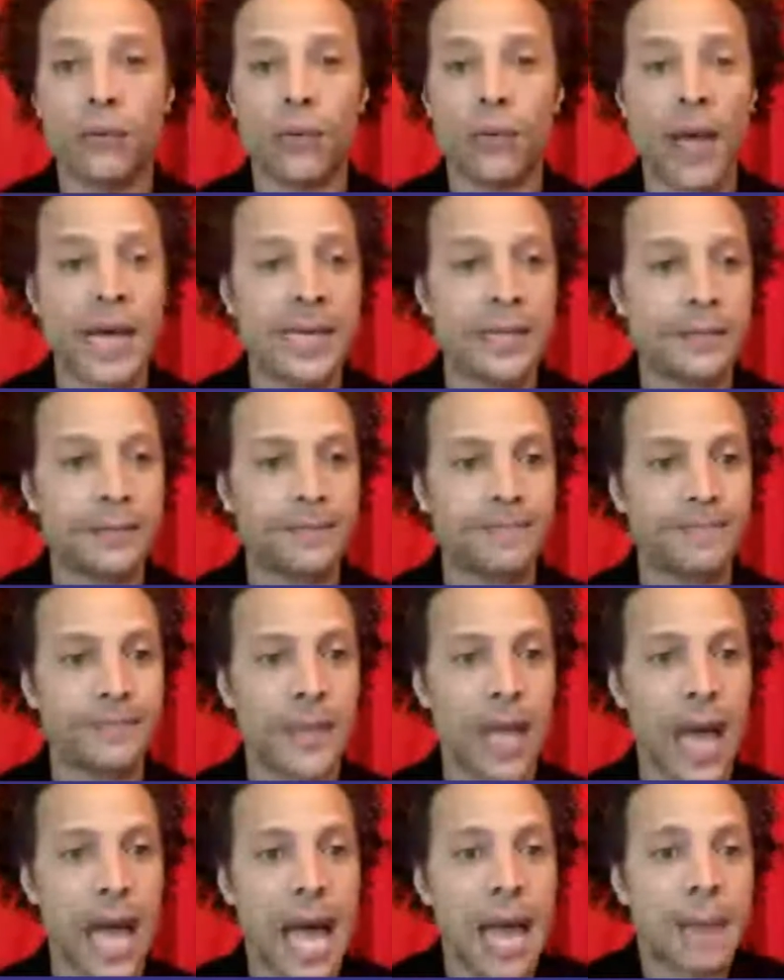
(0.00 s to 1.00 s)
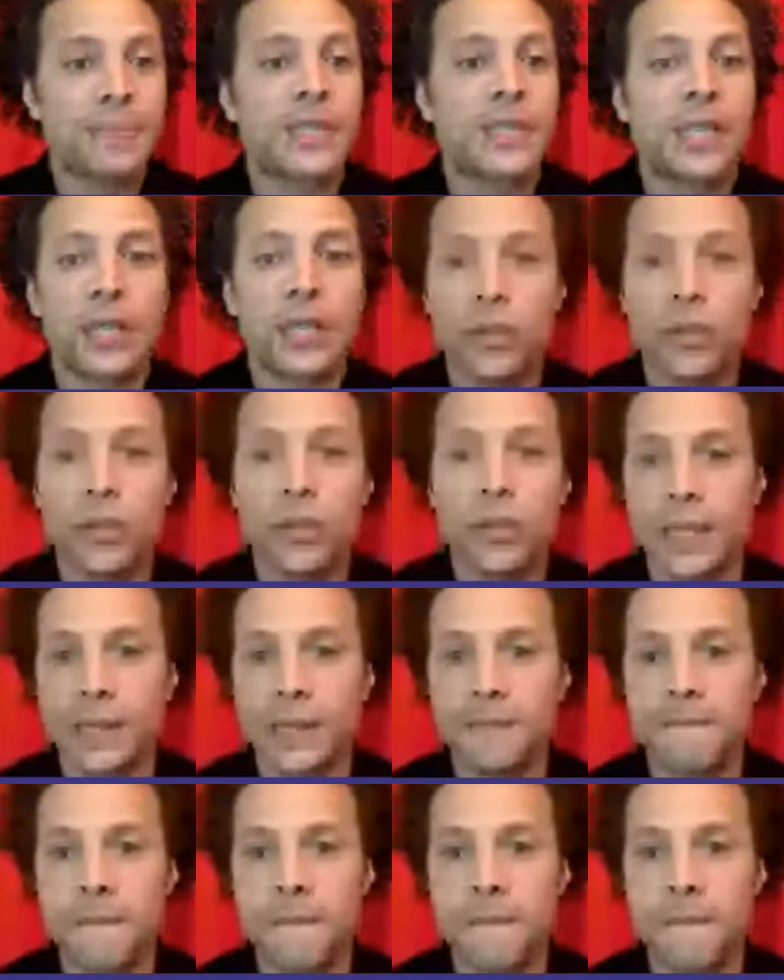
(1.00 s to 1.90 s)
right? Absolutely.